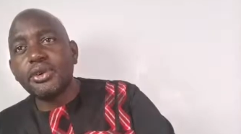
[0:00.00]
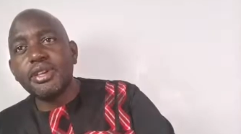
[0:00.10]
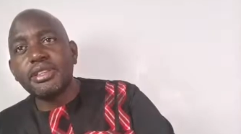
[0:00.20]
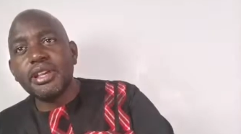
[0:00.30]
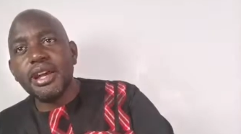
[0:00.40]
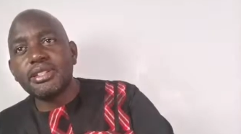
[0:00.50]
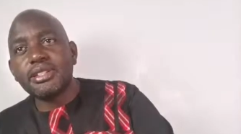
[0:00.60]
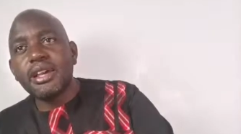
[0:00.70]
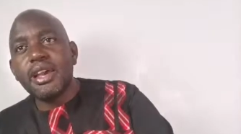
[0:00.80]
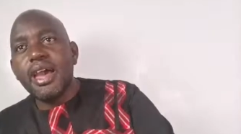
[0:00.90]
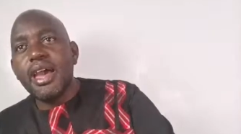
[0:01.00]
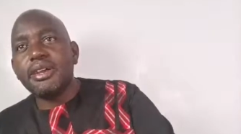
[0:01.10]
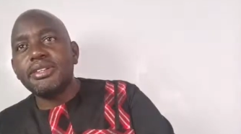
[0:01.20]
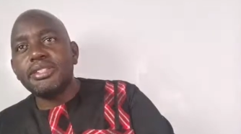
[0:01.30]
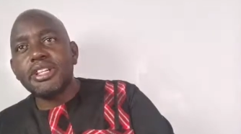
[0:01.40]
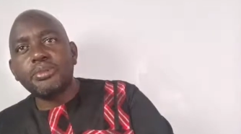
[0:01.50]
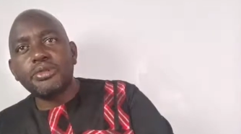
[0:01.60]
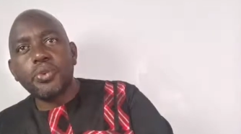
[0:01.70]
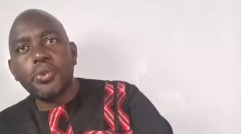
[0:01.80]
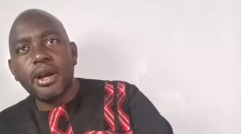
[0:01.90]
Corinthians and
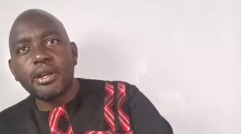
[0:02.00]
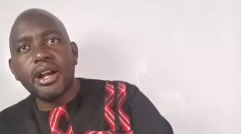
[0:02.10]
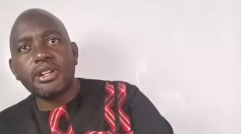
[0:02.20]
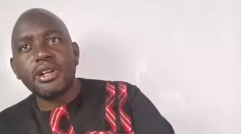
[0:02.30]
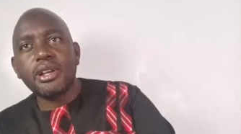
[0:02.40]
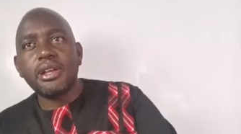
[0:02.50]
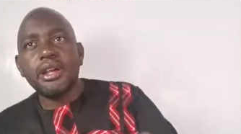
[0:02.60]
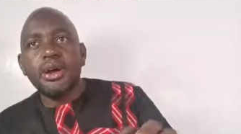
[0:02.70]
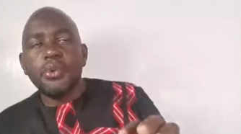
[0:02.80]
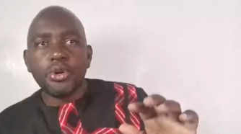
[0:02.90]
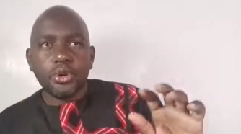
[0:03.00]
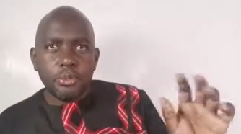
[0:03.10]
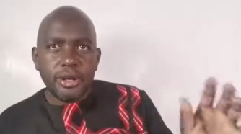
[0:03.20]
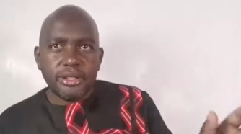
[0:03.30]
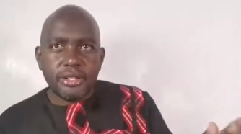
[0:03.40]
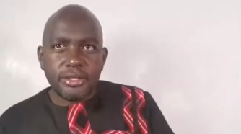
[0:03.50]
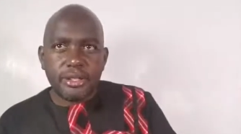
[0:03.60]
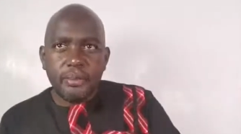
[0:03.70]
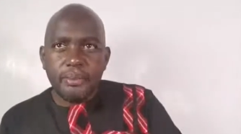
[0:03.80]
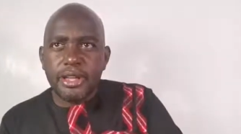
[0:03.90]
chapter 1. Actually, we commence
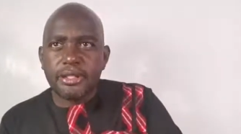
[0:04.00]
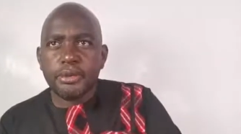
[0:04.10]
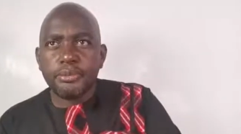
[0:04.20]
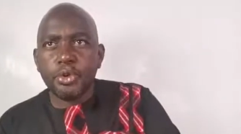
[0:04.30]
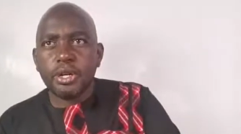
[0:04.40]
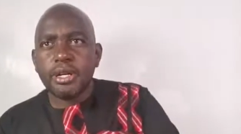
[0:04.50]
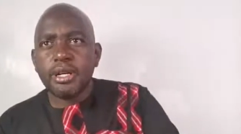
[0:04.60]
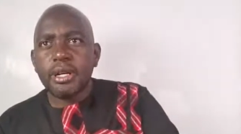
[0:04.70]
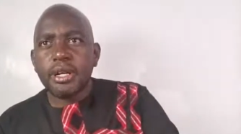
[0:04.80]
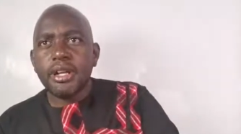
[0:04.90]
this amazing book.